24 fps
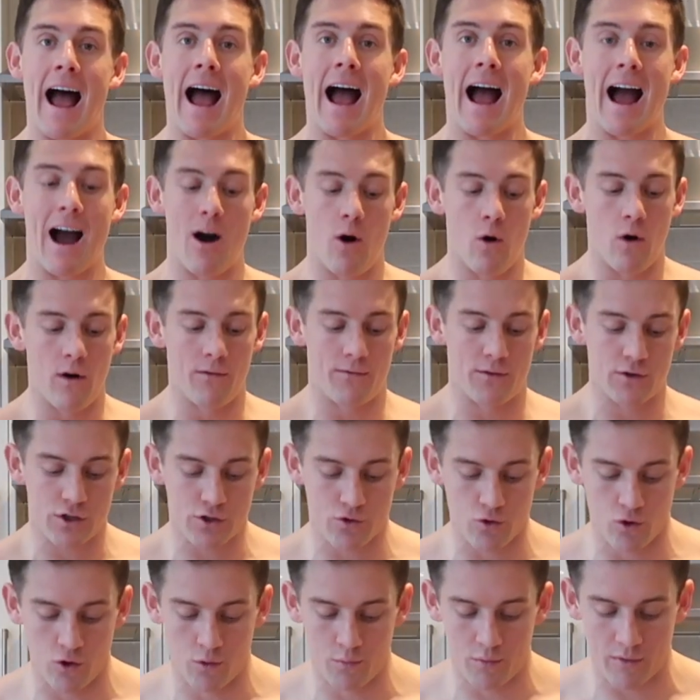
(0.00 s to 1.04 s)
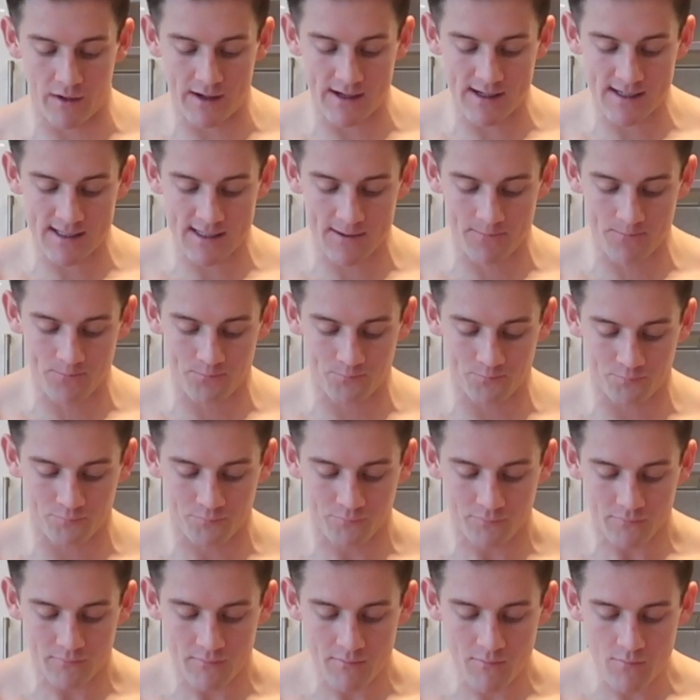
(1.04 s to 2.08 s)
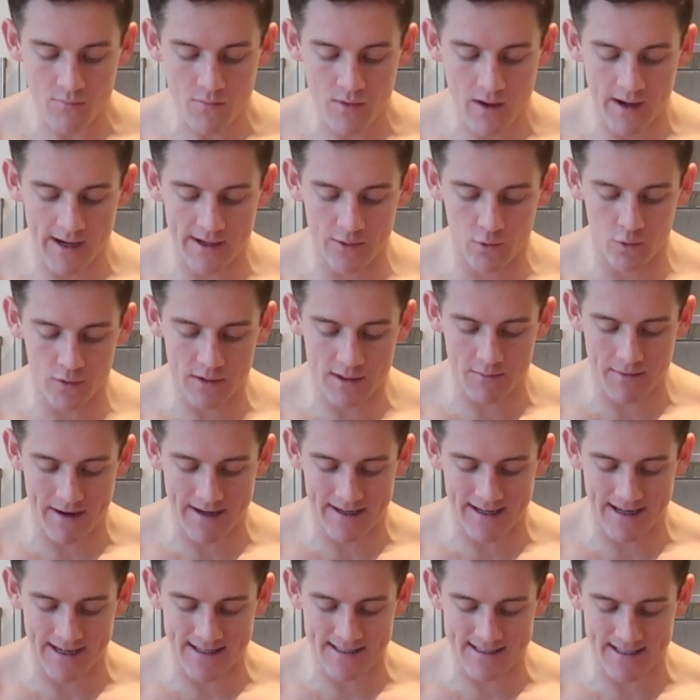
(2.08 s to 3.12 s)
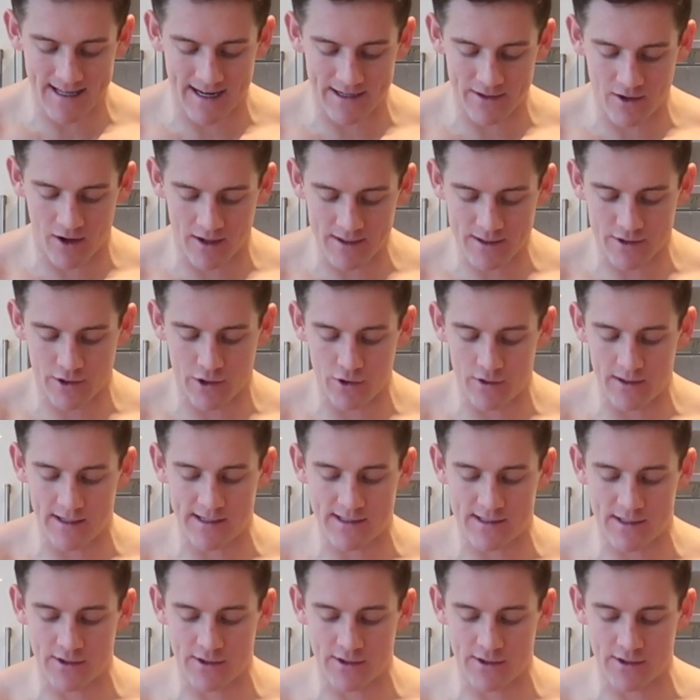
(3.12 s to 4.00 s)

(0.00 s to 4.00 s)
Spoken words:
out of the strawberries in order to make it into that nice coulis.